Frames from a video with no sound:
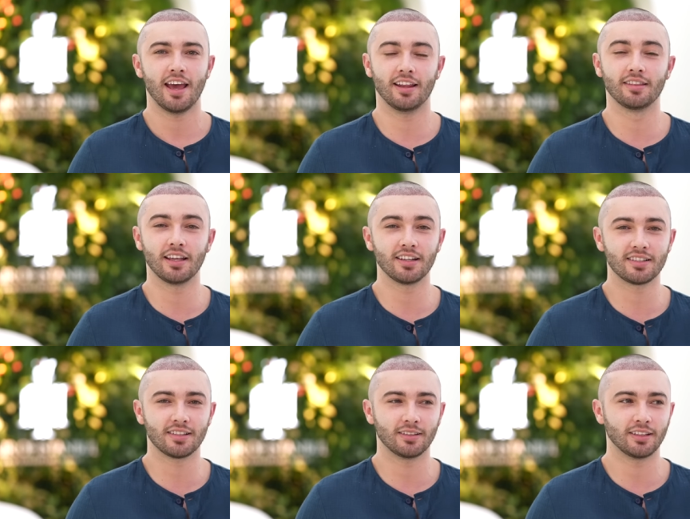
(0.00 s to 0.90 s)
and
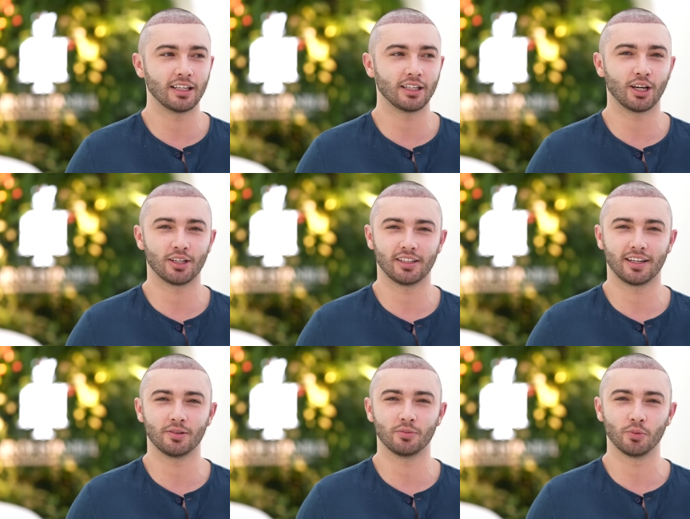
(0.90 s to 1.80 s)
things got
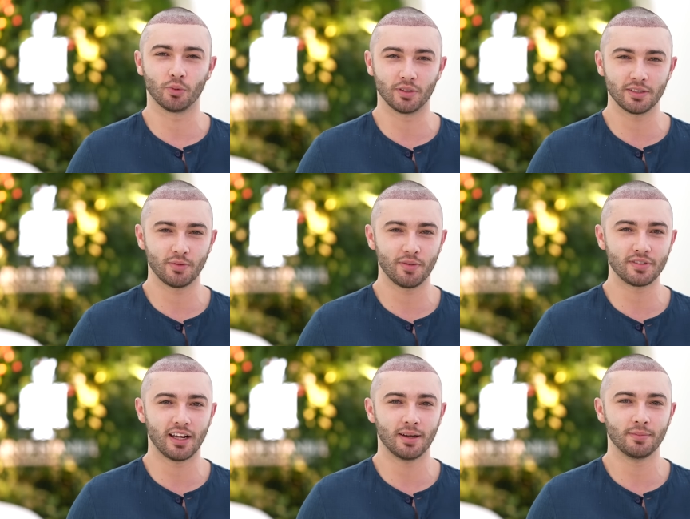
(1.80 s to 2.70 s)
like worse with
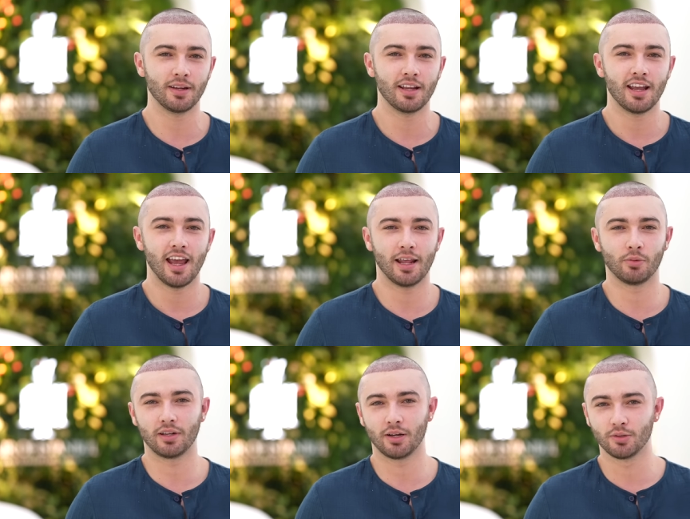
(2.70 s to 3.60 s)
time, and
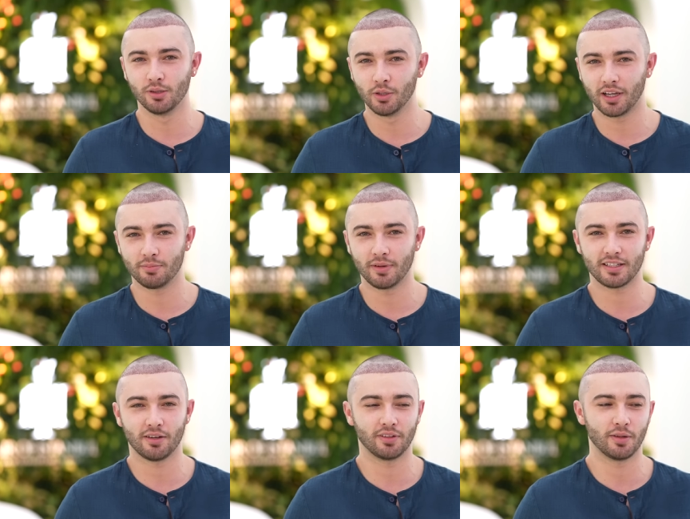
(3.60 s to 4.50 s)
when I would look at
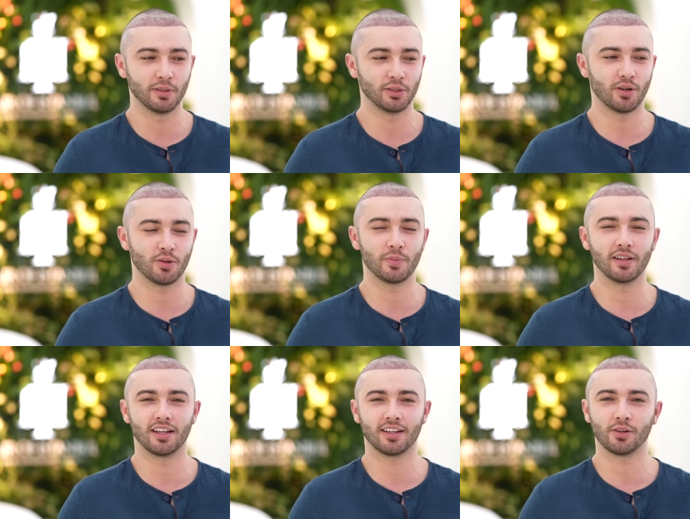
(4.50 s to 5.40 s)
myself in the mirror, I would be
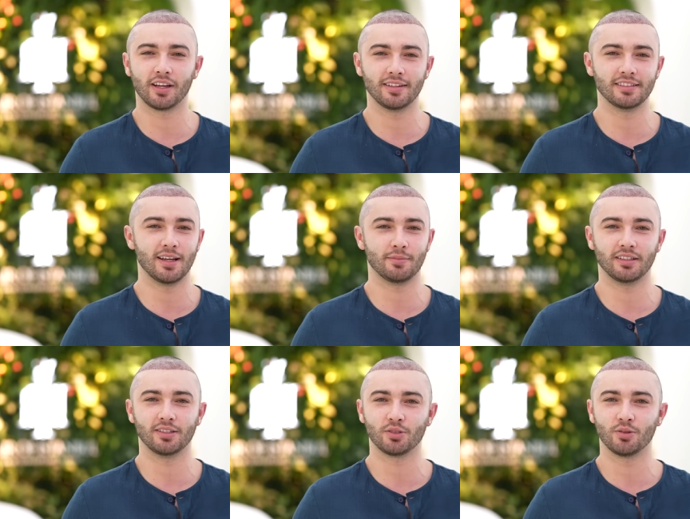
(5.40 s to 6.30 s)
like, okay, damn, I
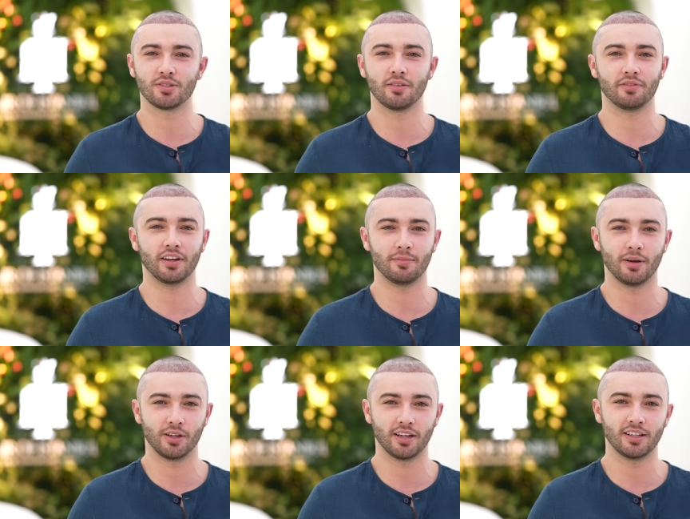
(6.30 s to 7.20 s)
need to do something
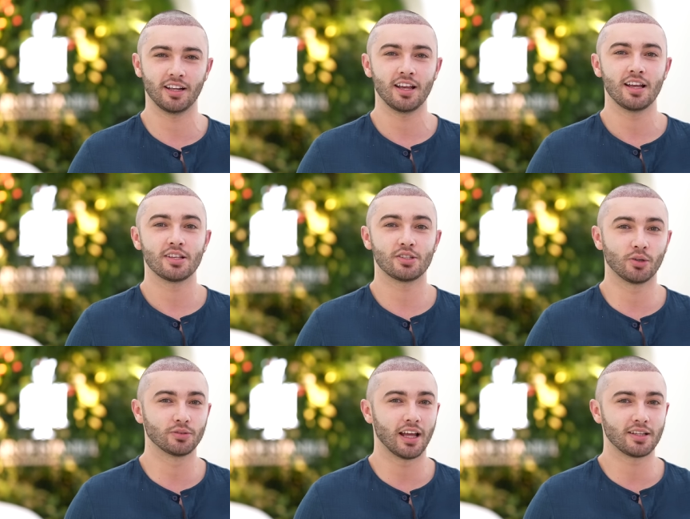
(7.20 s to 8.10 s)
about it.
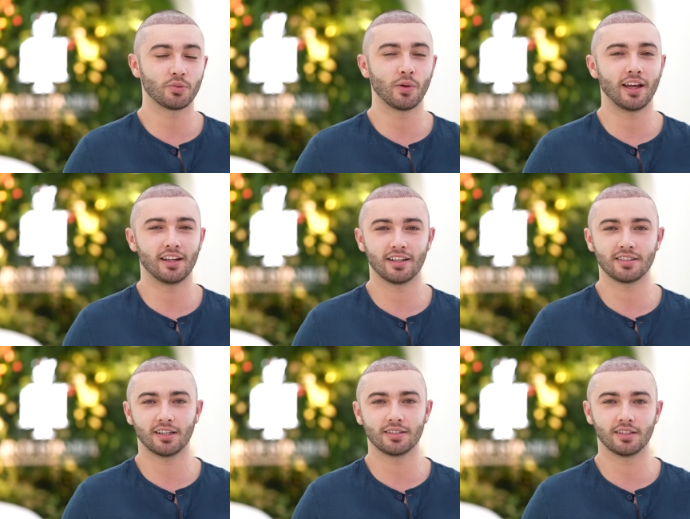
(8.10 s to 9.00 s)
So that's when I
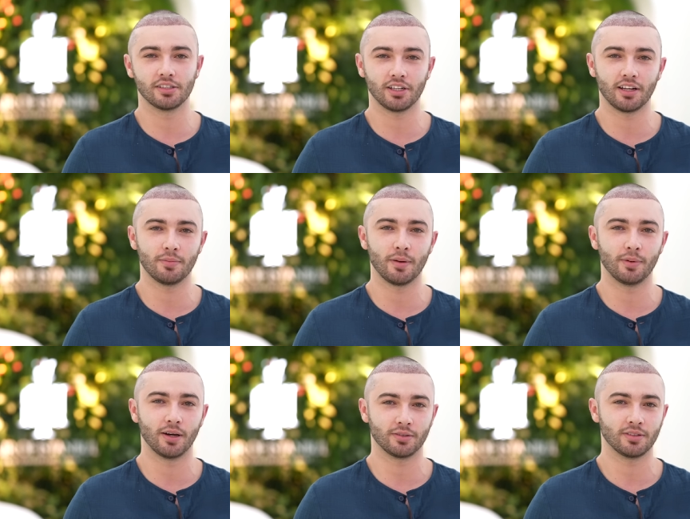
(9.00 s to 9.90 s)
started searching up
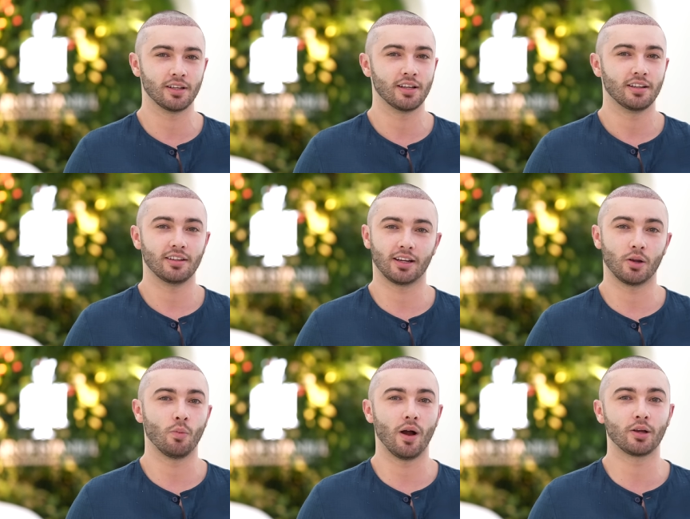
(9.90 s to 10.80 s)
about like
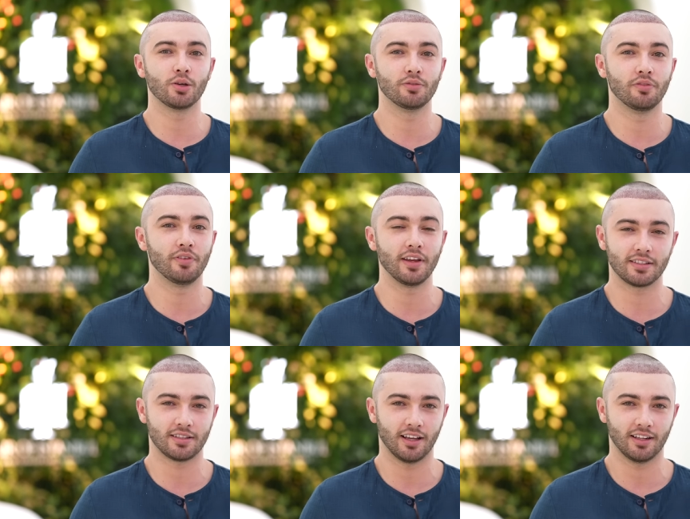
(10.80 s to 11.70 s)
what could
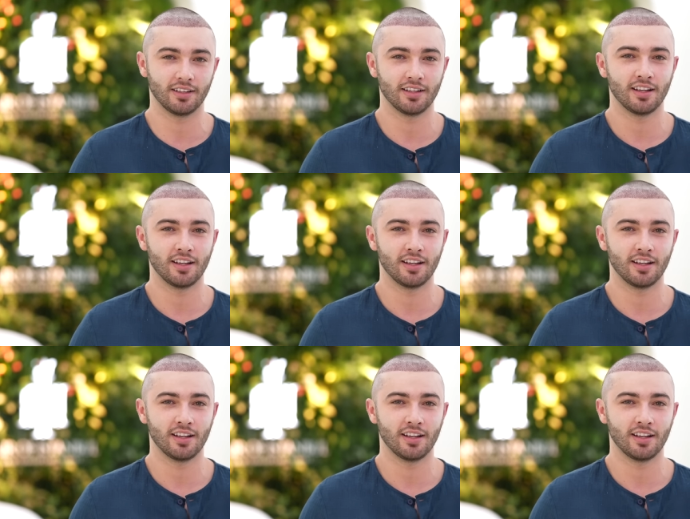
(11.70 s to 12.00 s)
fix that.